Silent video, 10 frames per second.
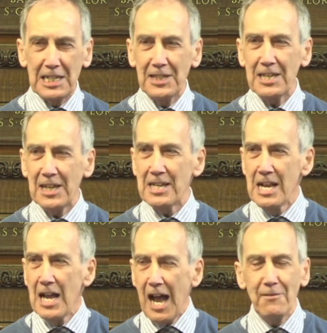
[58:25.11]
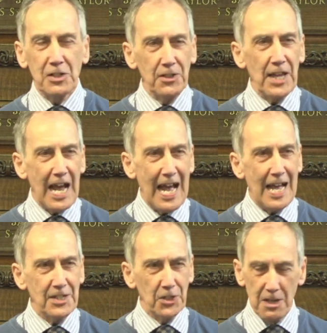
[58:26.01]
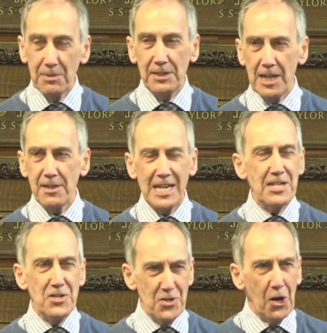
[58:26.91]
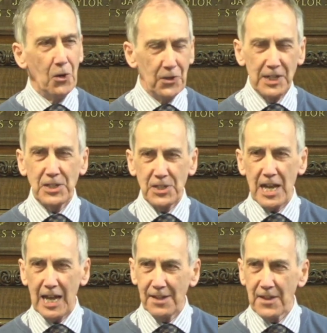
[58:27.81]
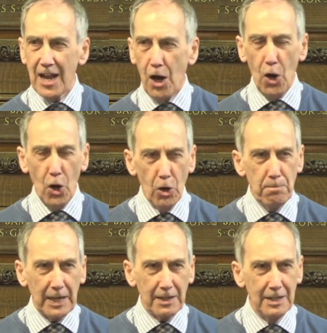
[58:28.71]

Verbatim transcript: They, they haven't got their hands on it, but they, they know that it's there. And they are hoping